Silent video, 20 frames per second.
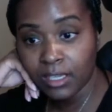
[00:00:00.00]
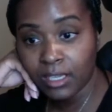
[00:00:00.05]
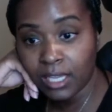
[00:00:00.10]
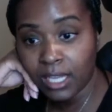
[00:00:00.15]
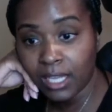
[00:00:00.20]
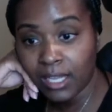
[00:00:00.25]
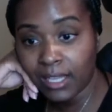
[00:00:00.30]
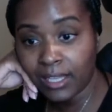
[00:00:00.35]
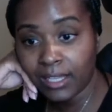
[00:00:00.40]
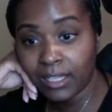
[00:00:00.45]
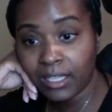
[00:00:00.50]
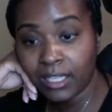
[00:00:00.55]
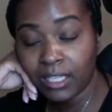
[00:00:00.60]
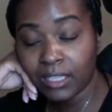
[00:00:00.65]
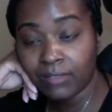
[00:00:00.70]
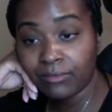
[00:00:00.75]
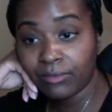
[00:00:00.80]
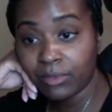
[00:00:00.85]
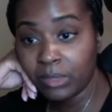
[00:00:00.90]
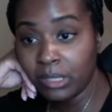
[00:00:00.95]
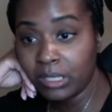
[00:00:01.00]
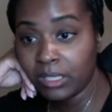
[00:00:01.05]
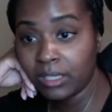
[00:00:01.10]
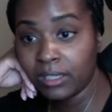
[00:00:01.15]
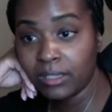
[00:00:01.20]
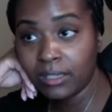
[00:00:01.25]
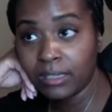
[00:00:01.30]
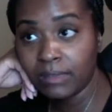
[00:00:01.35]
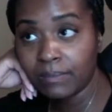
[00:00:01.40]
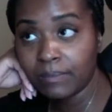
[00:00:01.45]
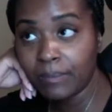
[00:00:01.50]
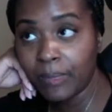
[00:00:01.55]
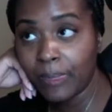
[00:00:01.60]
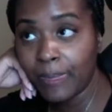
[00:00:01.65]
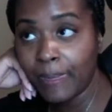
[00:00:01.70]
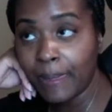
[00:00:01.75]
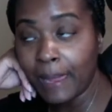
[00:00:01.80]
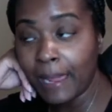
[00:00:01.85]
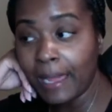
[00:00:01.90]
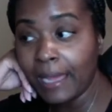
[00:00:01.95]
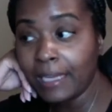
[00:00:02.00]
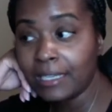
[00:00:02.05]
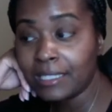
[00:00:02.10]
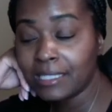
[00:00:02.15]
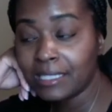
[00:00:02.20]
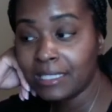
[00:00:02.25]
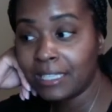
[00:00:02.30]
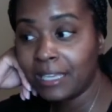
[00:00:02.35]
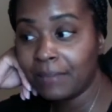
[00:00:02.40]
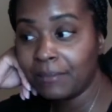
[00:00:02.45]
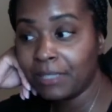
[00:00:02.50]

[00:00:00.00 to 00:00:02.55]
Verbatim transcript: I if honestly I'm